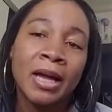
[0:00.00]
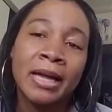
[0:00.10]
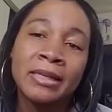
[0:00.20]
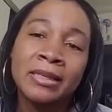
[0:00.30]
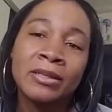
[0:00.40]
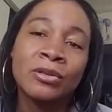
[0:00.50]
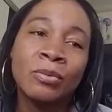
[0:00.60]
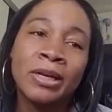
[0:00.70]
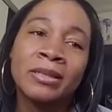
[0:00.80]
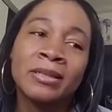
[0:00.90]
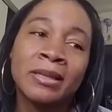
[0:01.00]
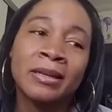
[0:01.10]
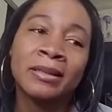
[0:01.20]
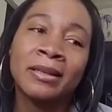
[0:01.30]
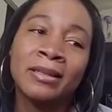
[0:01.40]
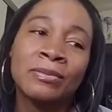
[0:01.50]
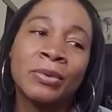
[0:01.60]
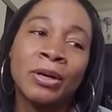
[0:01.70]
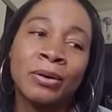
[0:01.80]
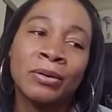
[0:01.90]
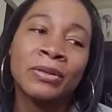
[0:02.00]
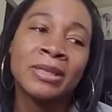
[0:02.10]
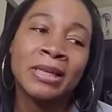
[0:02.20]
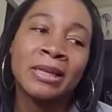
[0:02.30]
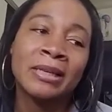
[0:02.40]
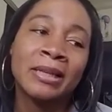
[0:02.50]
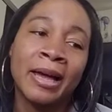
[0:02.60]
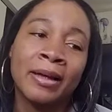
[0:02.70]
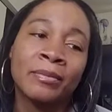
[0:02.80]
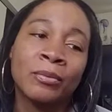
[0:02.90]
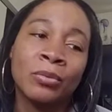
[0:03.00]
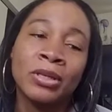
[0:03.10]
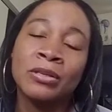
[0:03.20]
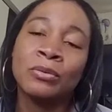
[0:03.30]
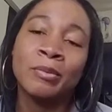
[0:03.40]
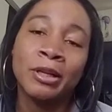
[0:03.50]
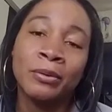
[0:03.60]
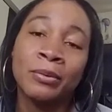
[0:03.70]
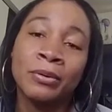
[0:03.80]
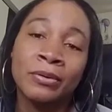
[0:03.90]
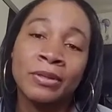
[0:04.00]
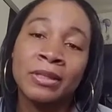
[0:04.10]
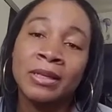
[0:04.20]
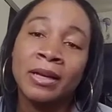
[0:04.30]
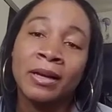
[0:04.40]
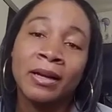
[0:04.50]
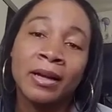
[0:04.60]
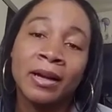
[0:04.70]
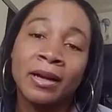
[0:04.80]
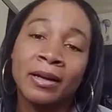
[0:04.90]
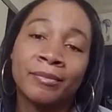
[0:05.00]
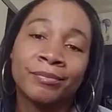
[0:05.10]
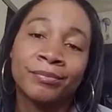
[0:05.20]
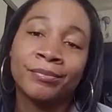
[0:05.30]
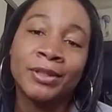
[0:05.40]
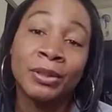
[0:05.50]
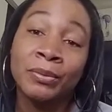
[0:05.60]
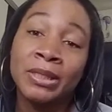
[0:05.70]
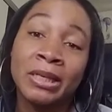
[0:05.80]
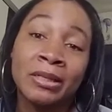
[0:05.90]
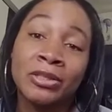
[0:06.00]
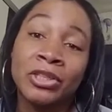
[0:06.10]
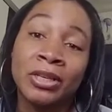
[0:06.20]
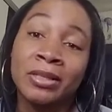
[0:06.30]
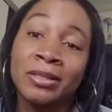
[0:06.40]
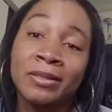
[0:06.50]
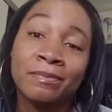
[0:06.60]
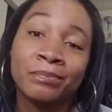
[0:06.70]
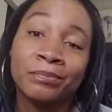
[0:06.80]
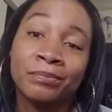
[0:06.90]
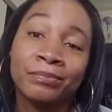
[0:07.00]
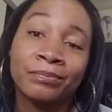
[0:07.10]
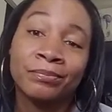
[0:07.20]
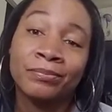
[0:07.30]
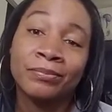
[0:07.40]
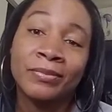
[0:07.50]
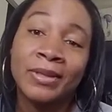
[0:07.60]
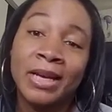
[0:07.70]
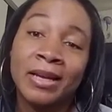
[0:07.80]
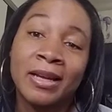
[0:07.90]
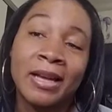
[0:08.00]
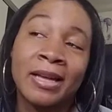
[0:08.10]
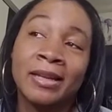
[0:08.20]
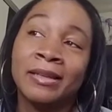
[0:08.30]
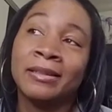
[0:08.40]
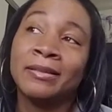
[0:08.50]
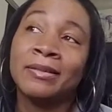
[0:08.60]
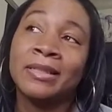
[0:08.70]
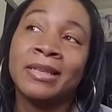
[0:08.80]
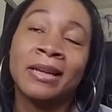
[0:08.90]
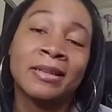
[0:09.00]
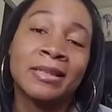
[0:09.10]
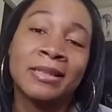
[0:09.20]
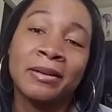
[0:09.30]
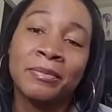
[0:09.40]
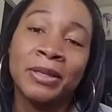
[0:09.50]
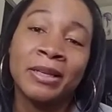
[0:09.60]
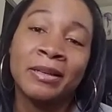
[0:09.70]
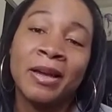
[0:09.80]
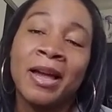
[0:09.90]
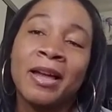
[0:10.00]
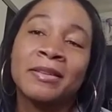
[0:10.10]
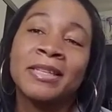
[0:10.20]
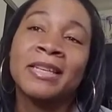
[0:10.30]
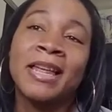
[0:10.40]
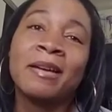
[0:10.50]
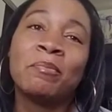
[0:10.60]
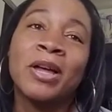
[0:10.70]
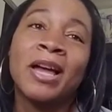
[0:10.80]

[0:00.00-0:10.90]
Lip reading: in situations like this, we all see that whistleblowers don't stand a chance. And telling something, see,